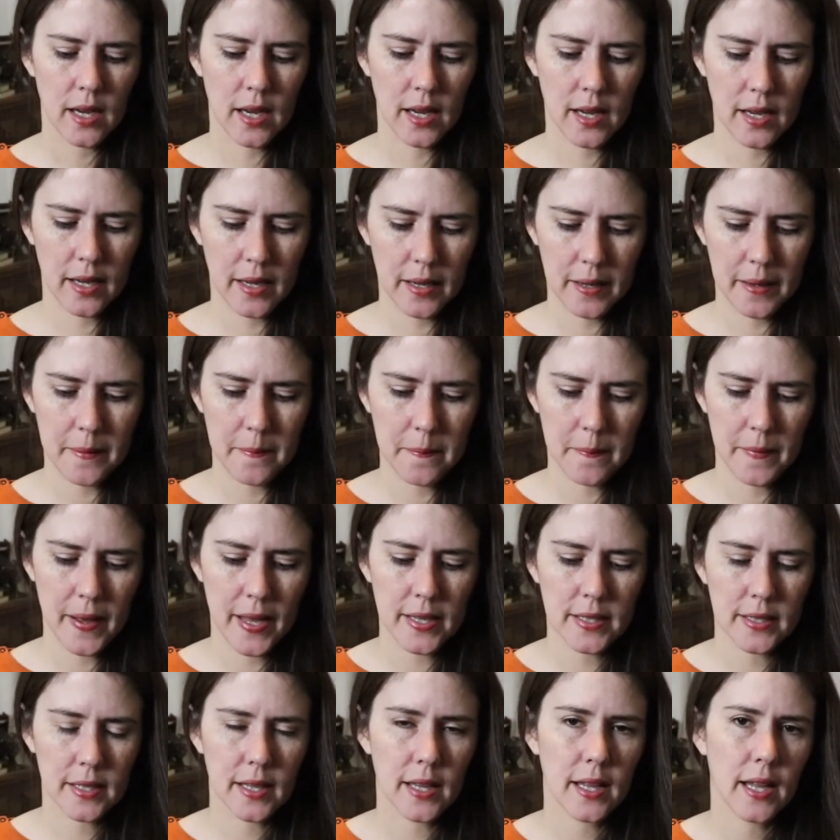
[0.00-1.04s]

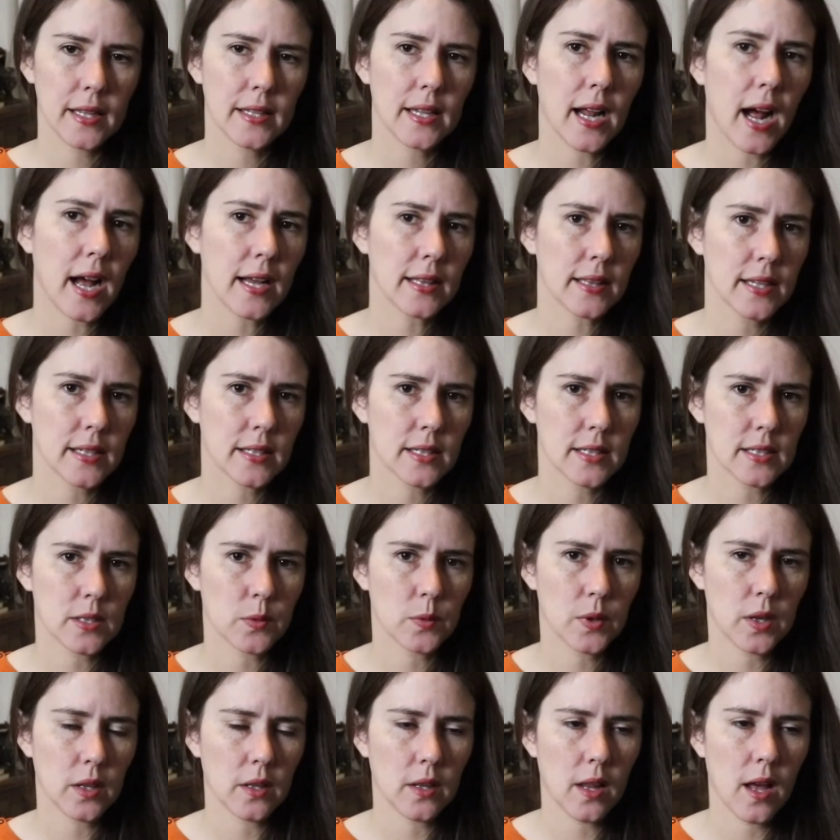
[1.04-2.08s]
and I like this
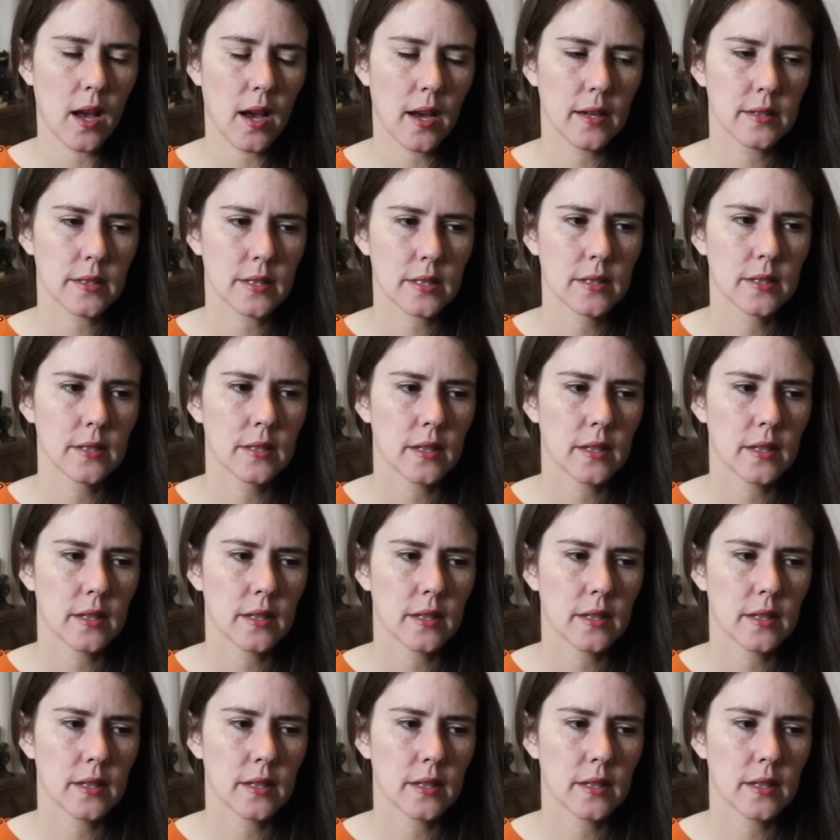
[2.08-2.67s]
one a lot.